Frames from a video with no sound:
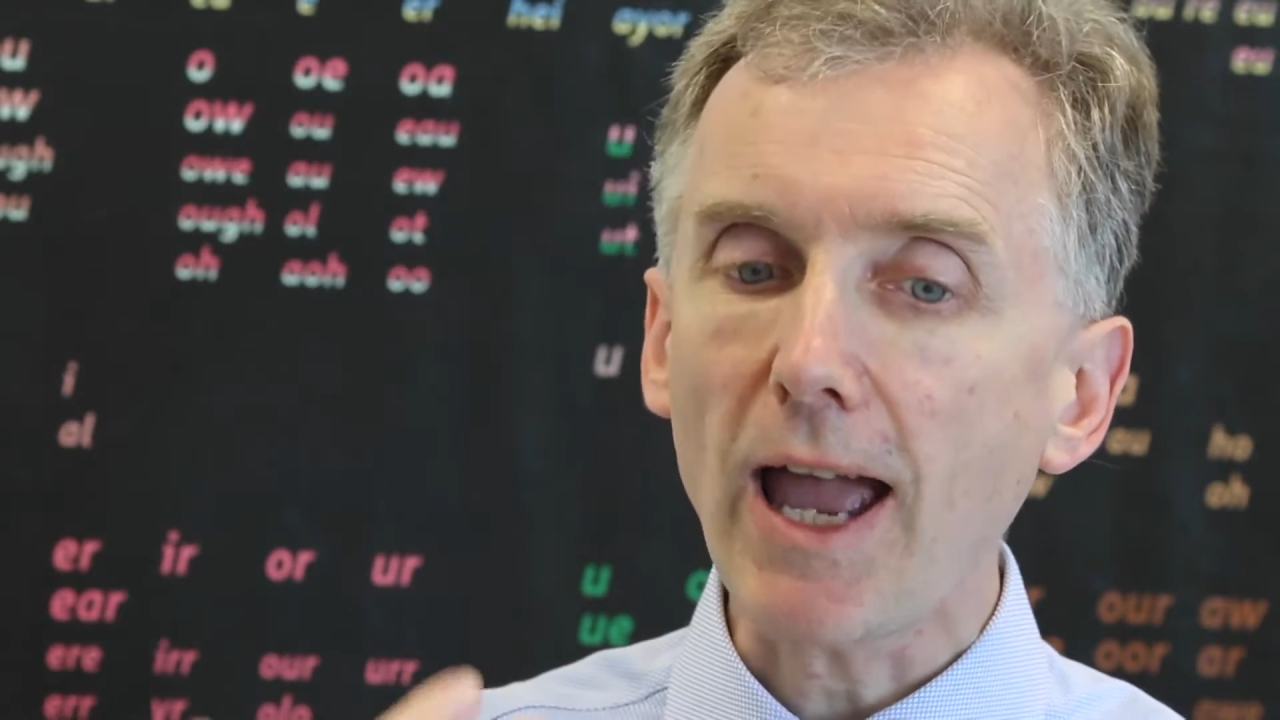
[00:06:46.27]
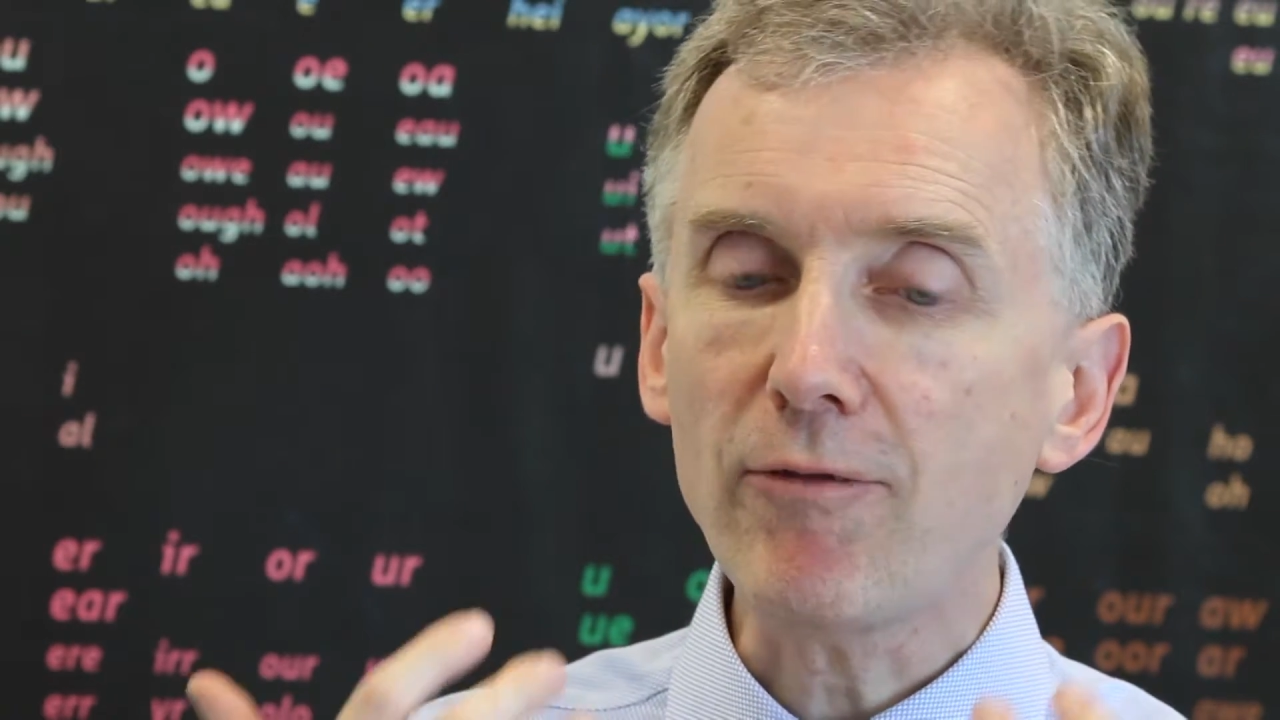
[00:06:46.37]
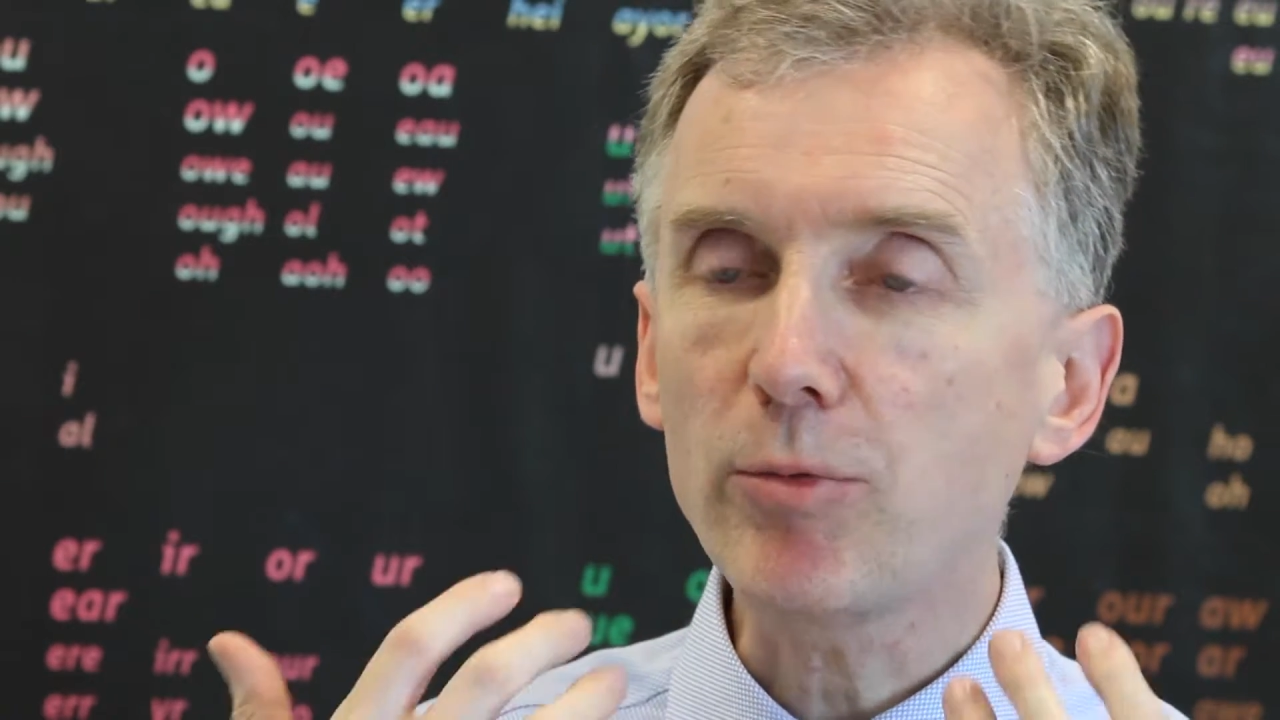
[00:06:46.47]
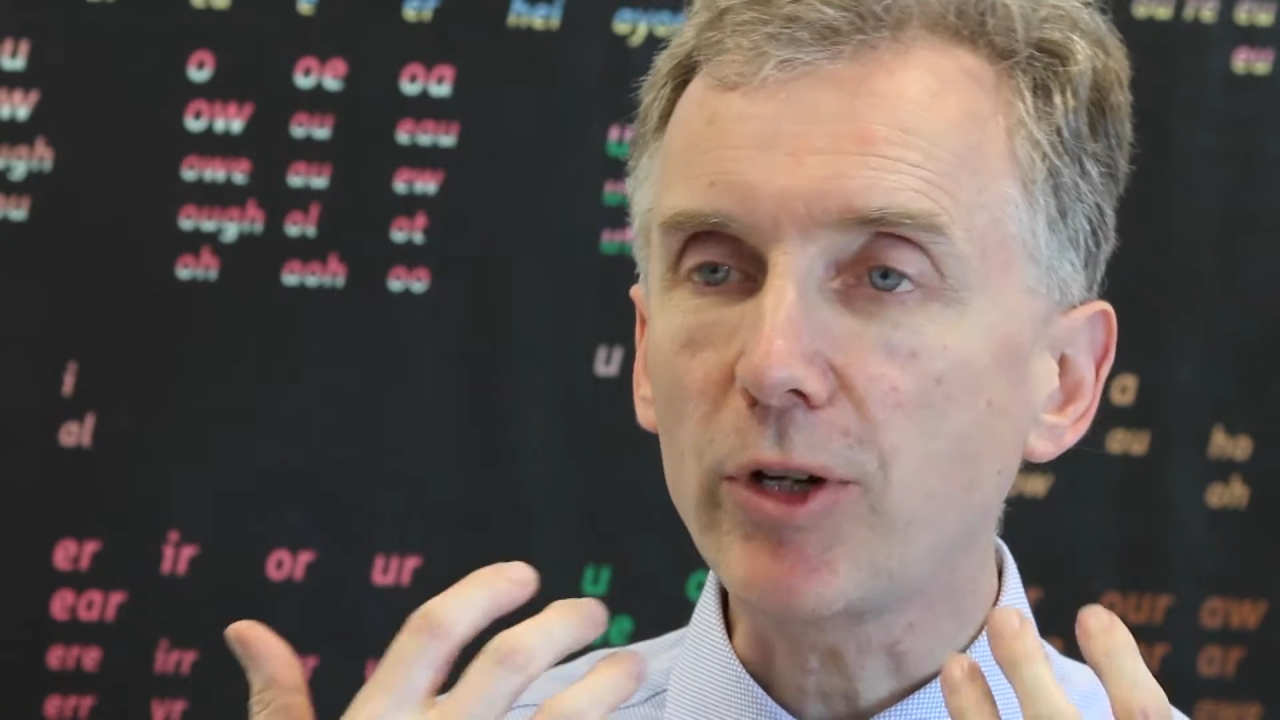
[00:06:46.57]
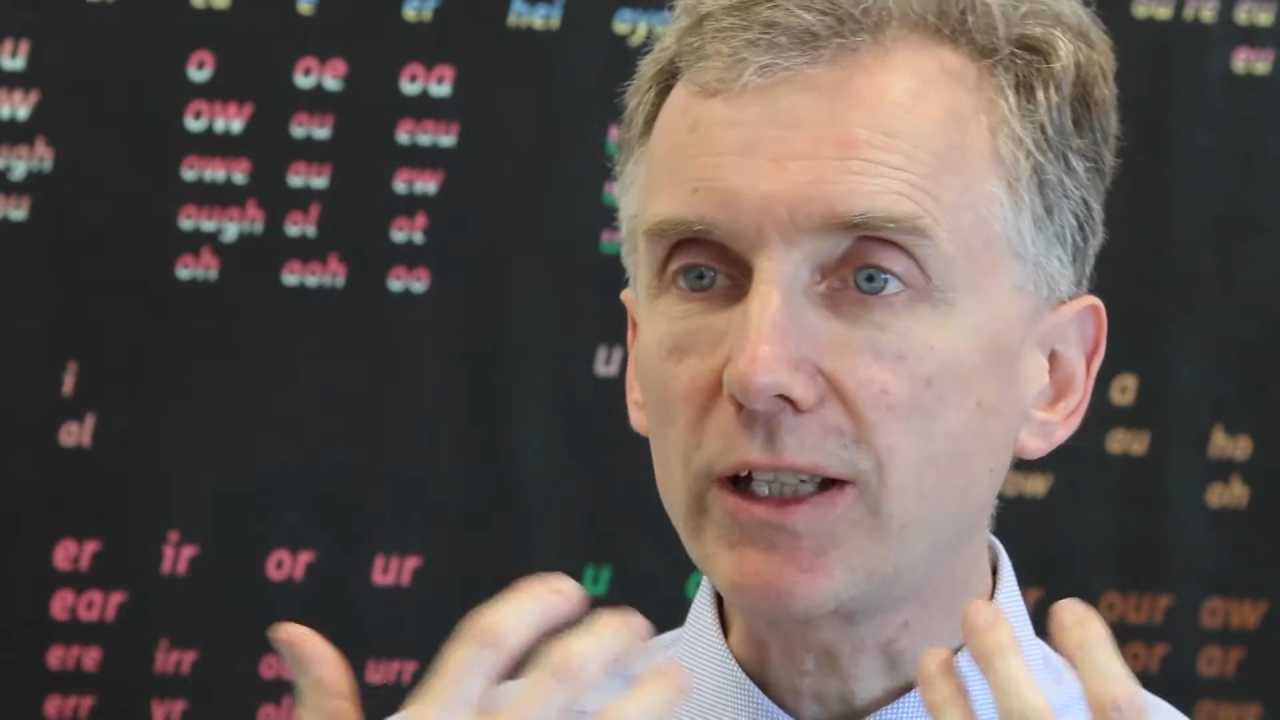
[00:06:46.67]

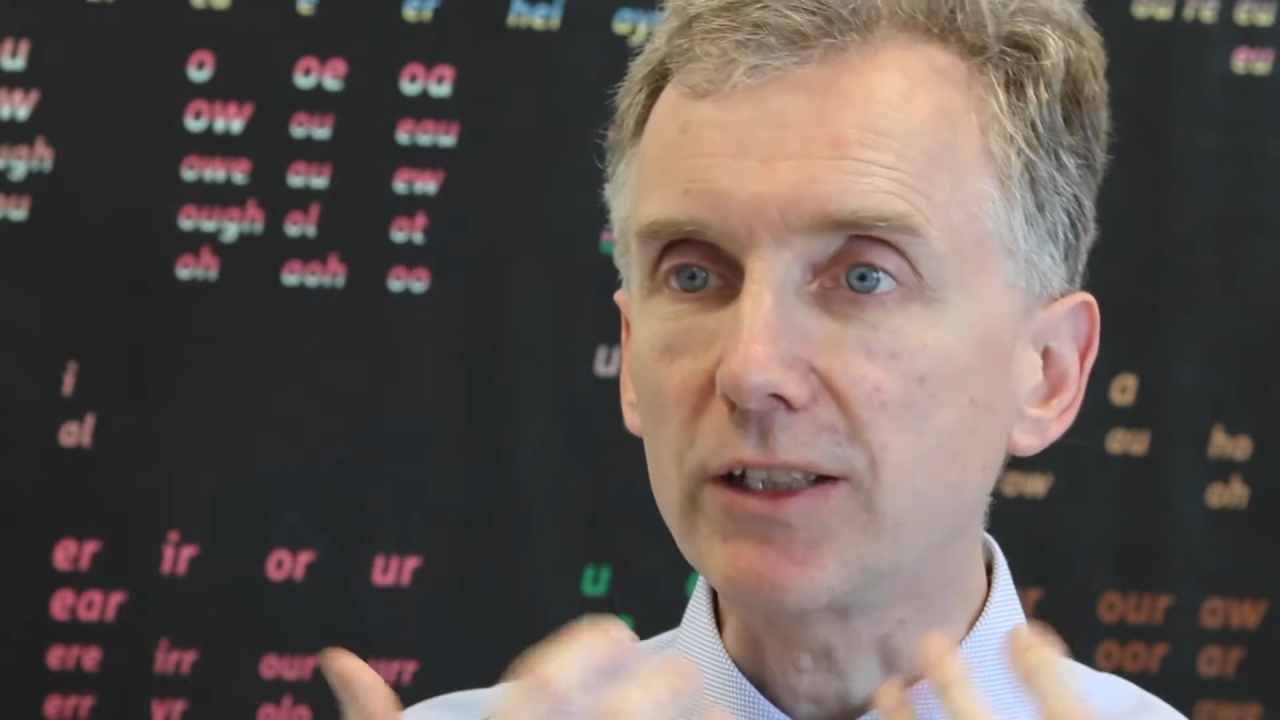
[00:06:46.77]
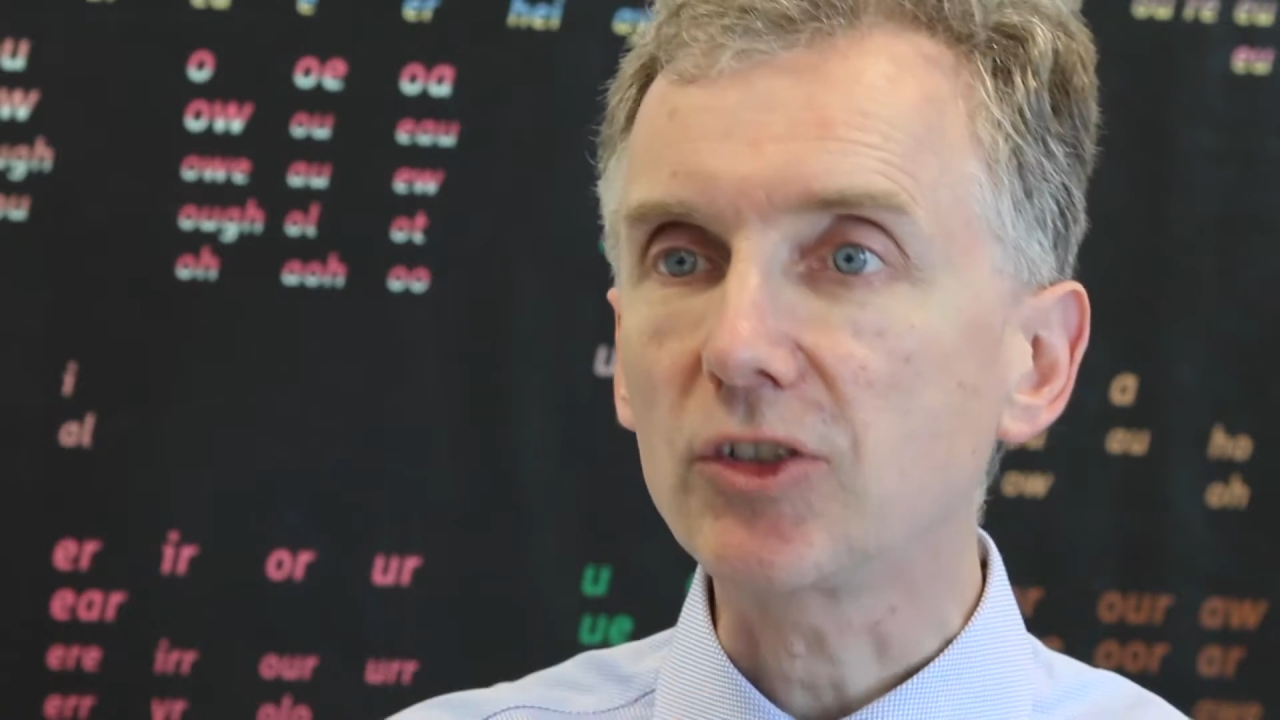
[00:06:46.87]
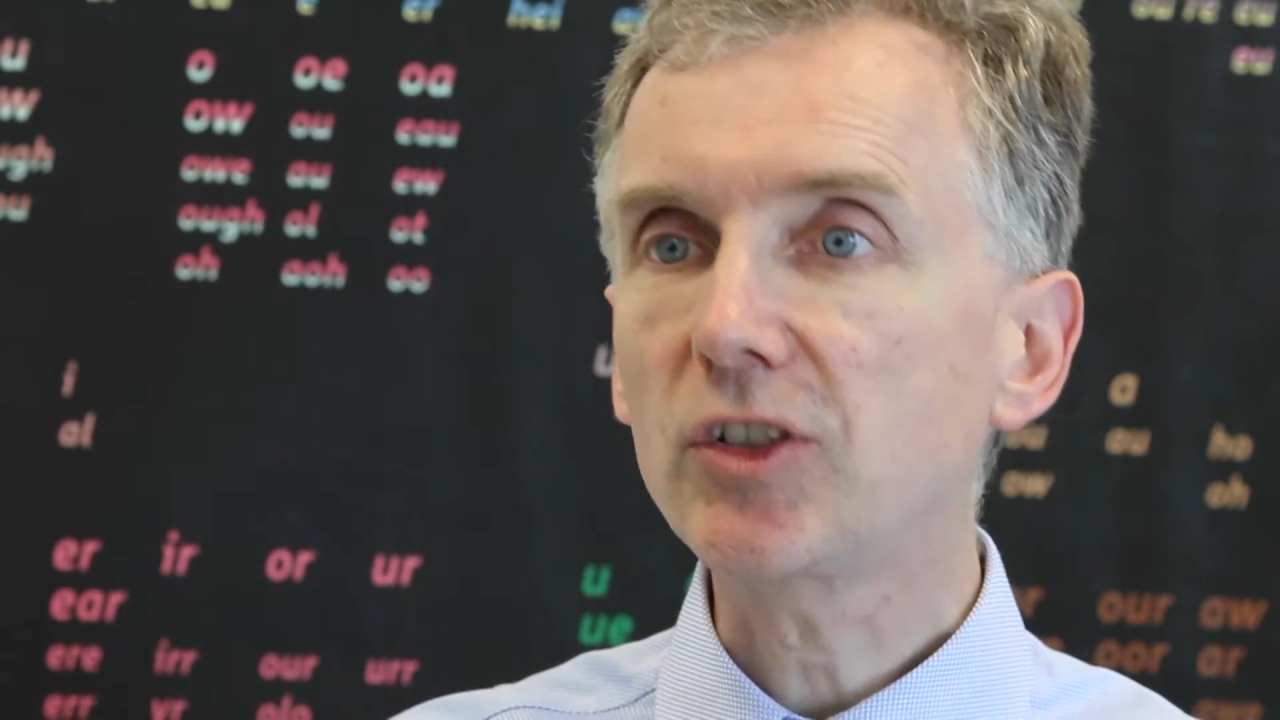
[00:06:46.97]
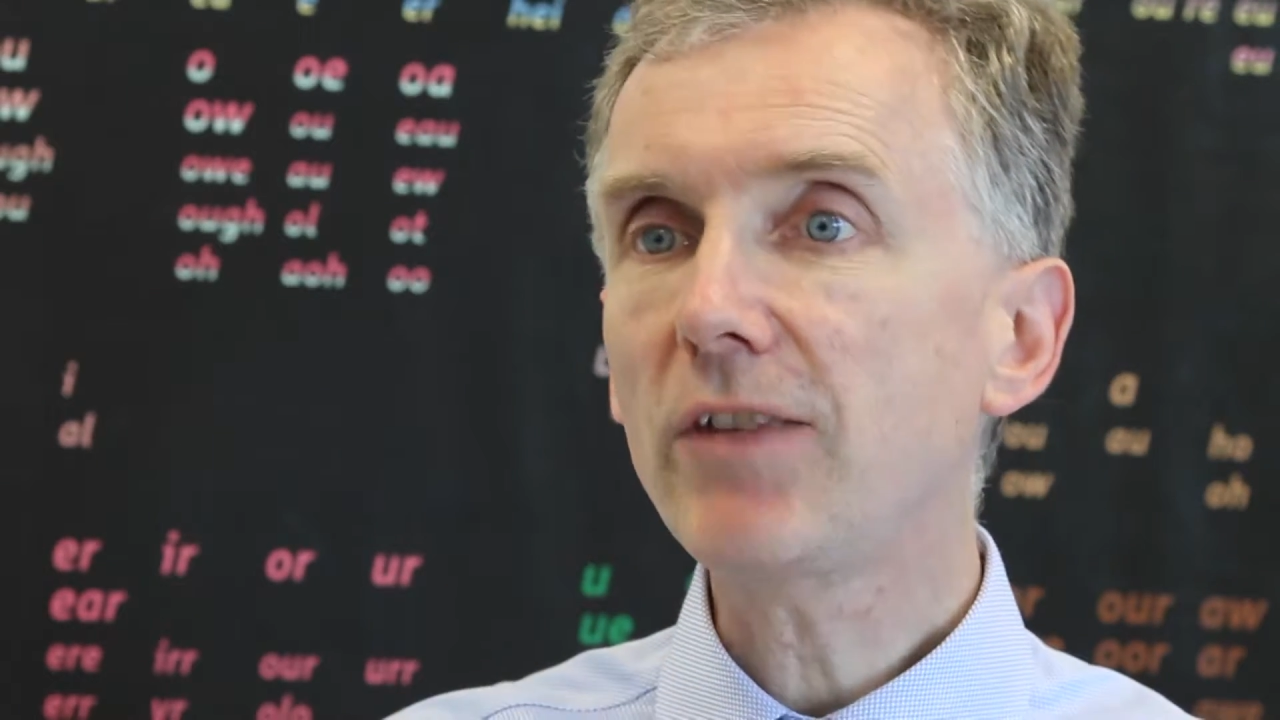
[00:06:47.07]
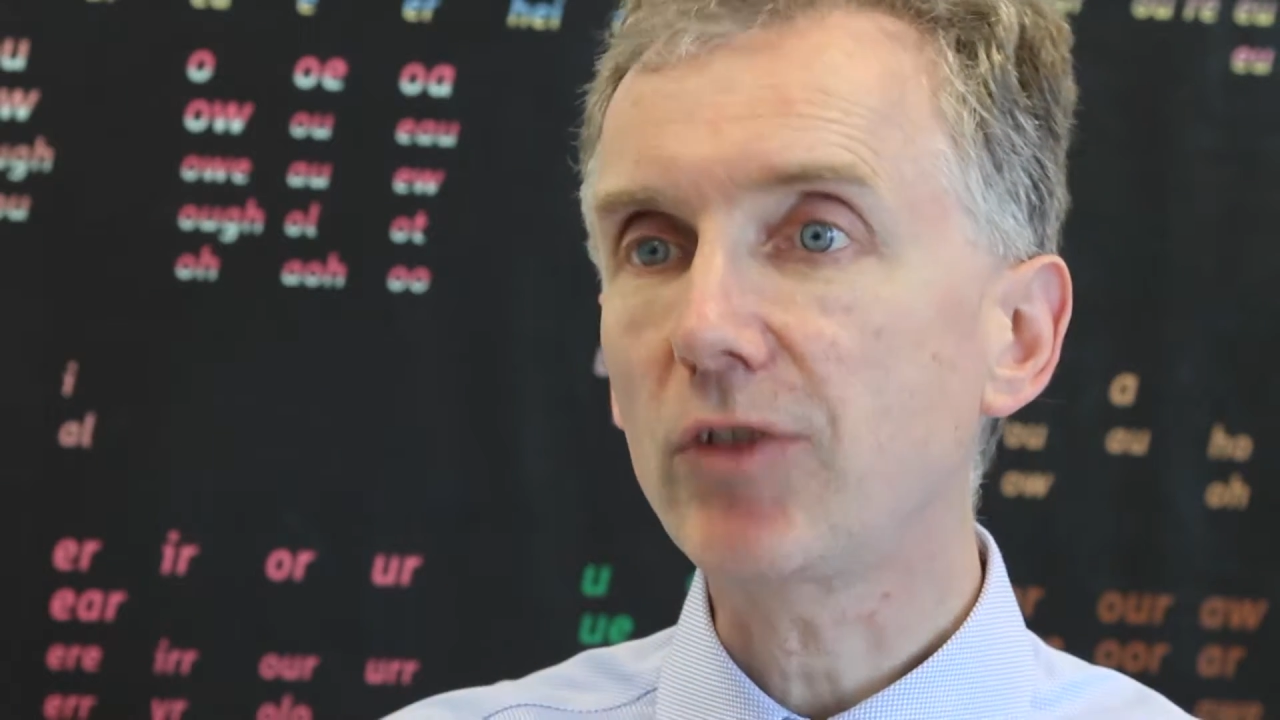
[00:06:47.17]
everybody can
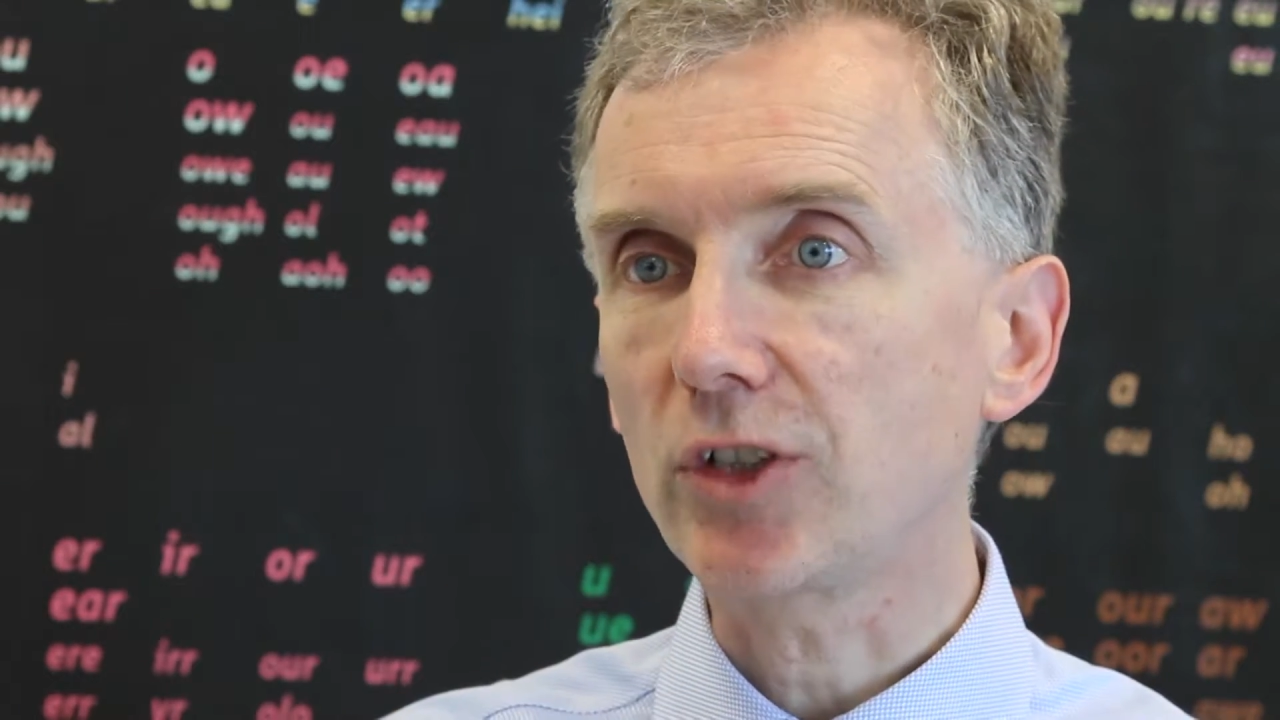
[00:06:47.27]
see